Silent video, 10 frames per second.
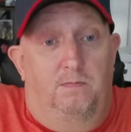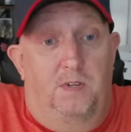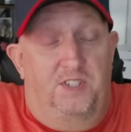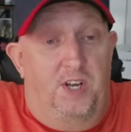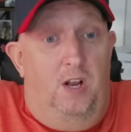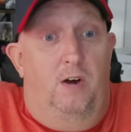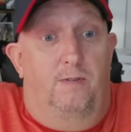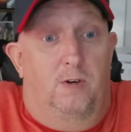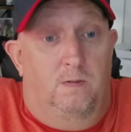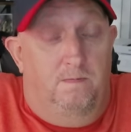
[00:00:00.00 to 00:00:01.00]
It's all
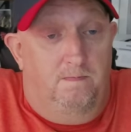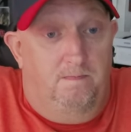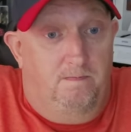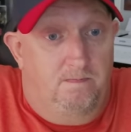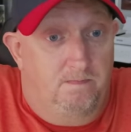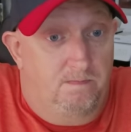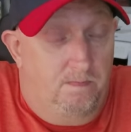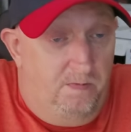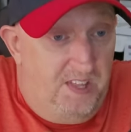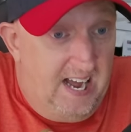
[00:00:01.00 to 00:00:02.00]
over.
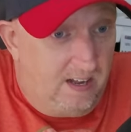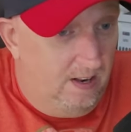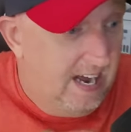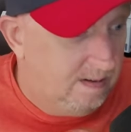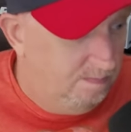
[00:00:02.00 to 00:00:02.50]
The Acolyte,